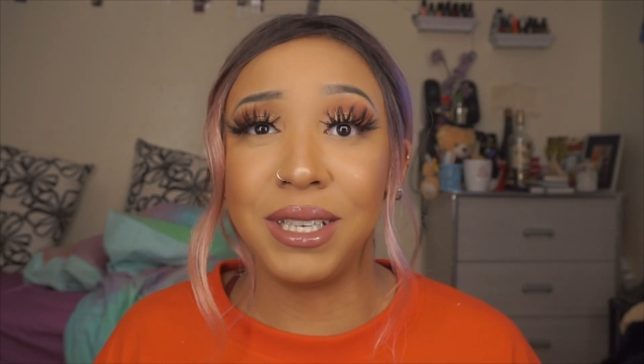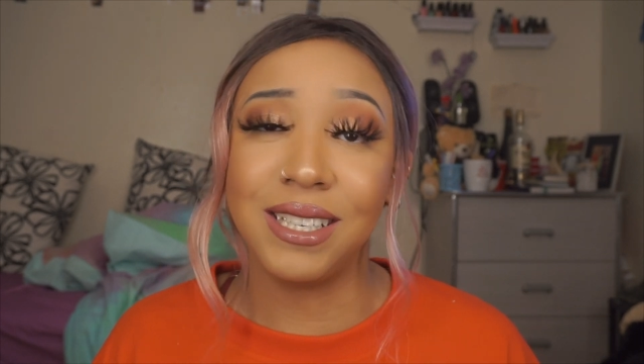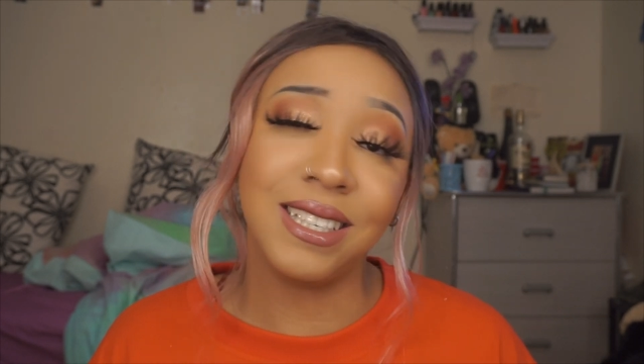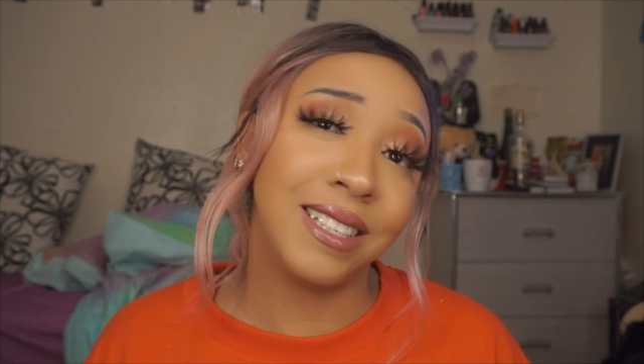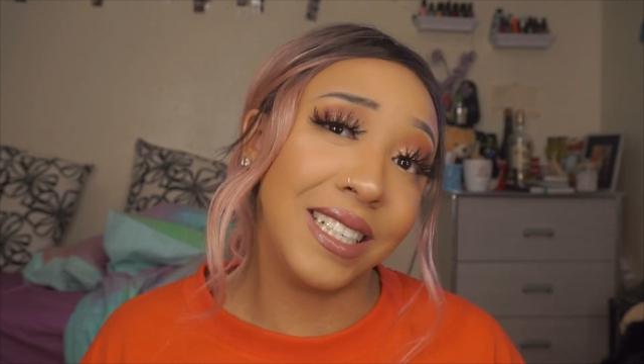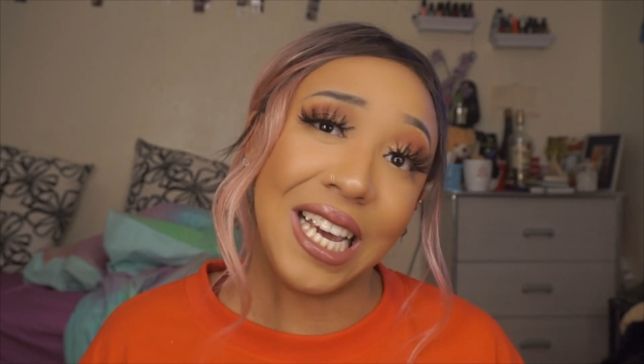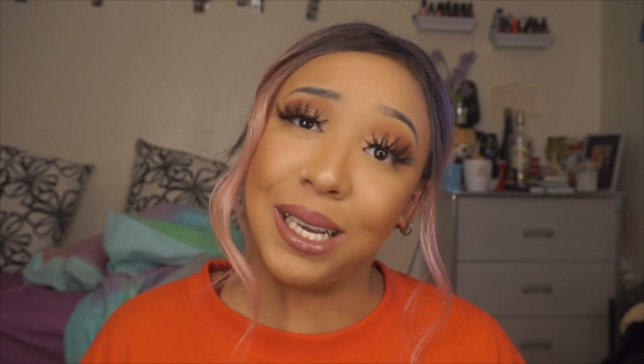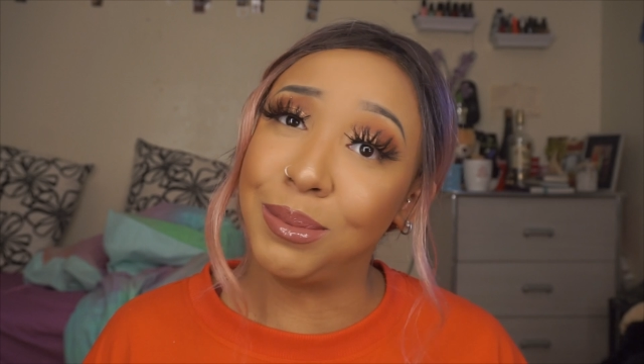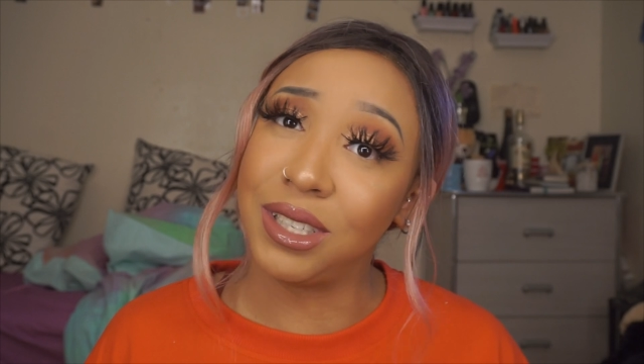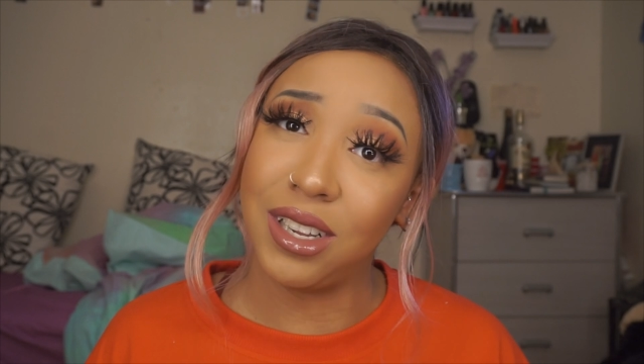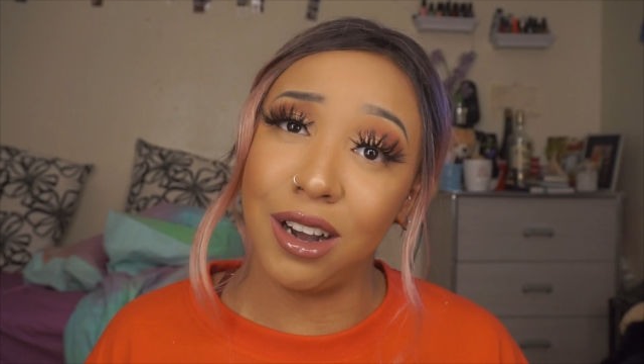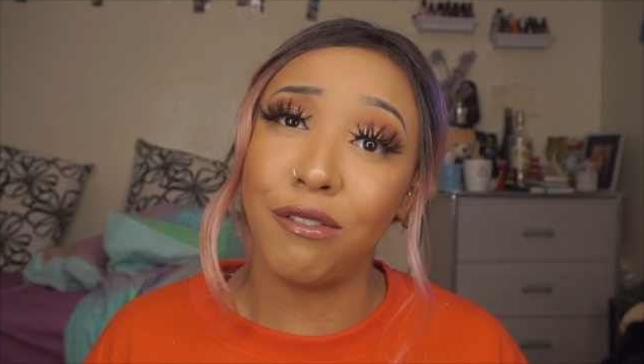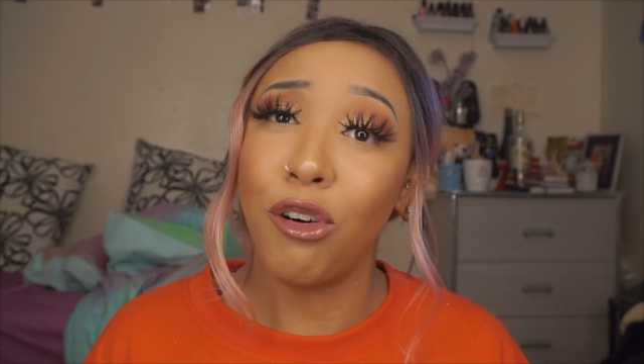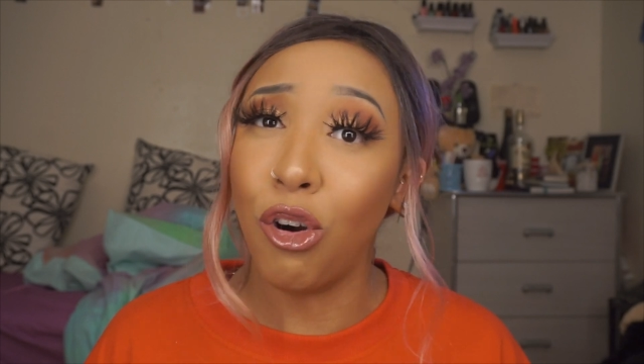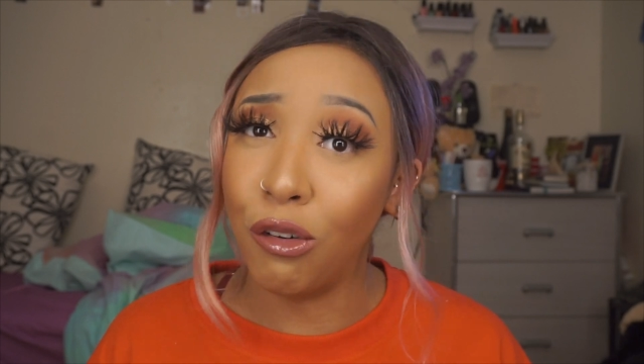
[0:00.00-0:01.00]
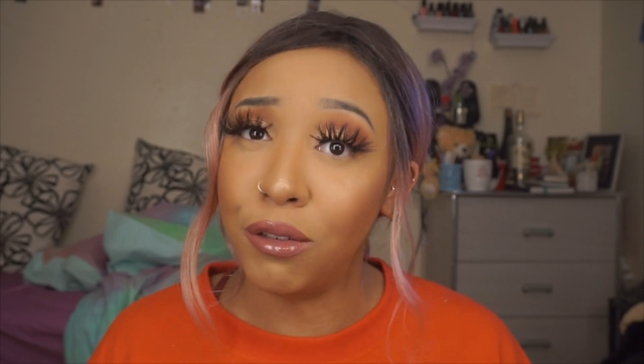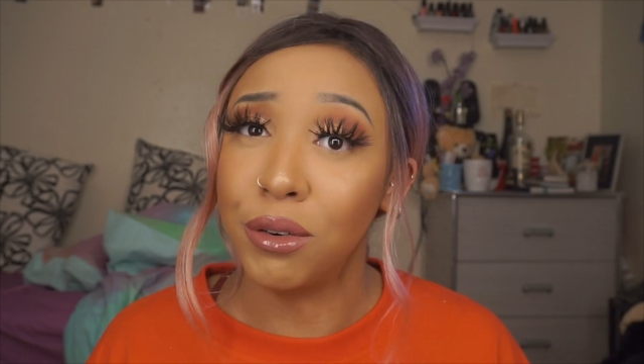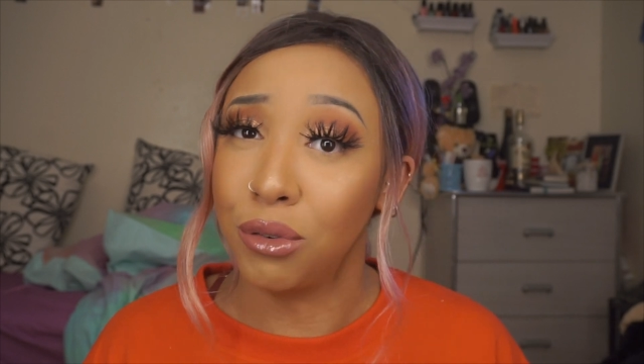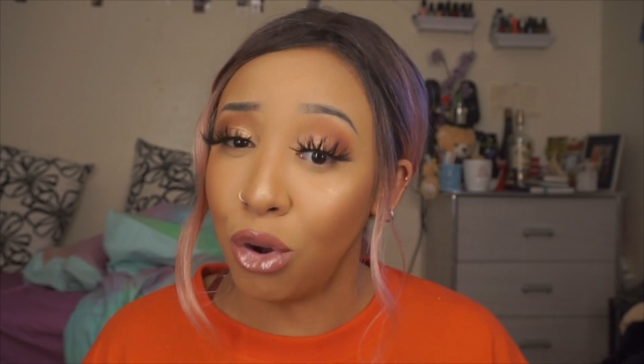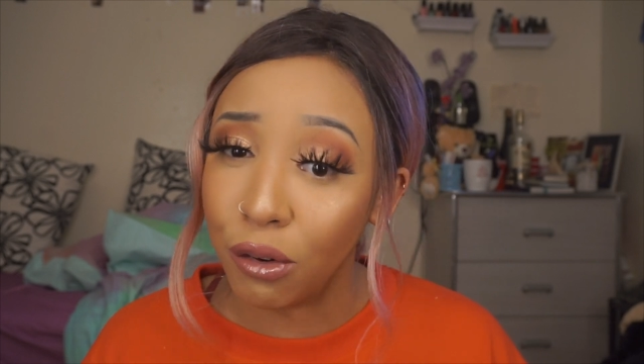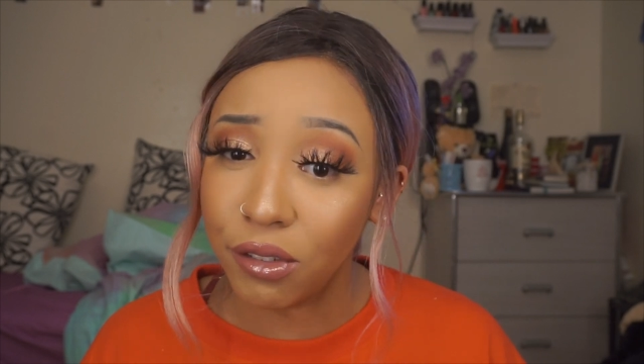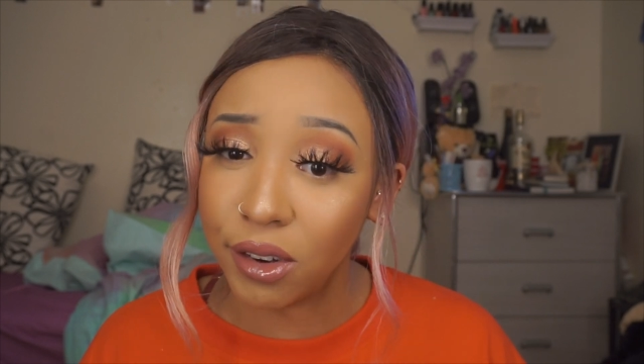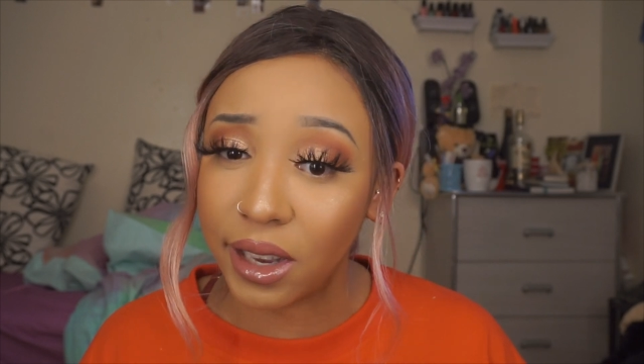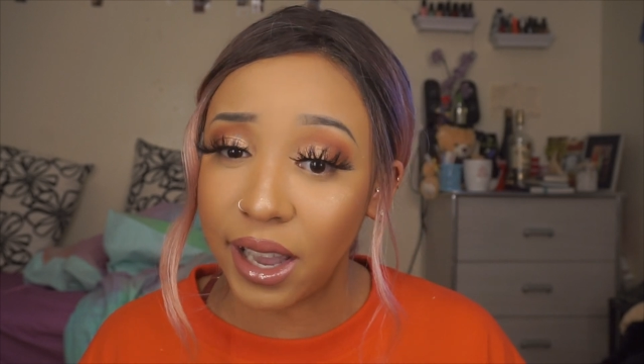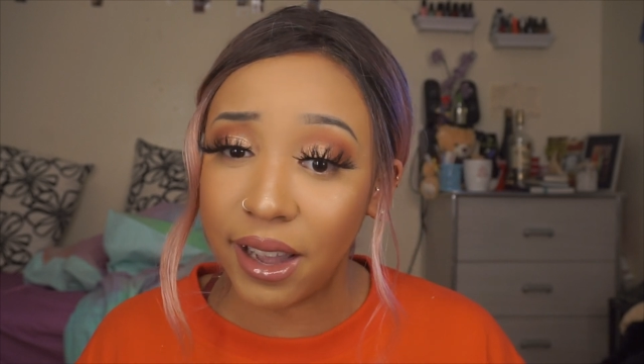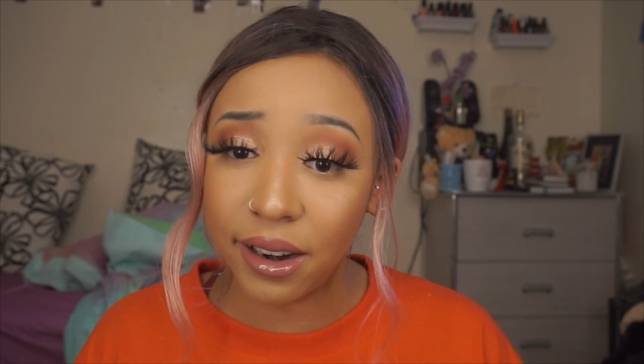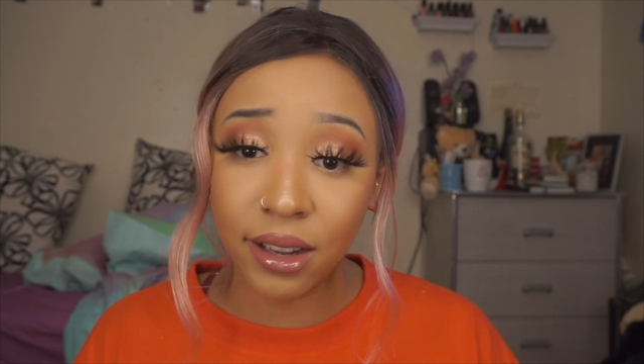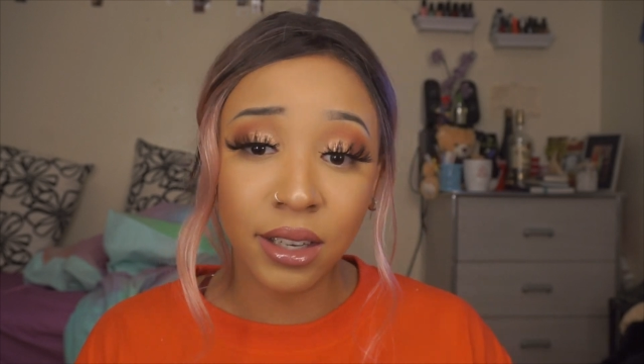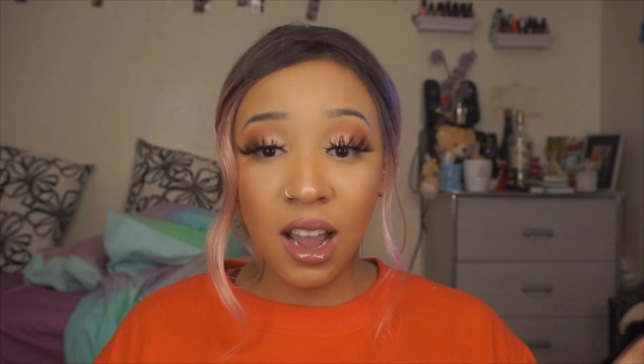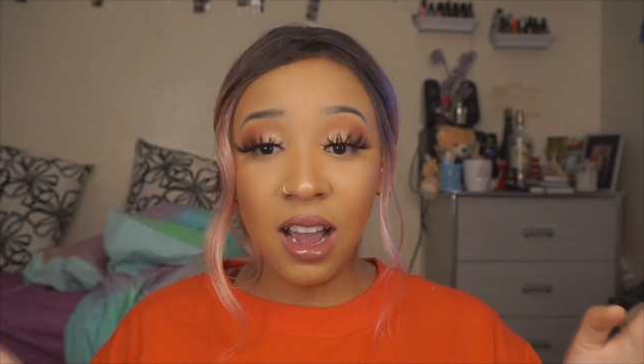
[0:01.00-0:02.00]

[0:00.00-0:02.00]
me the same stuff over and over again.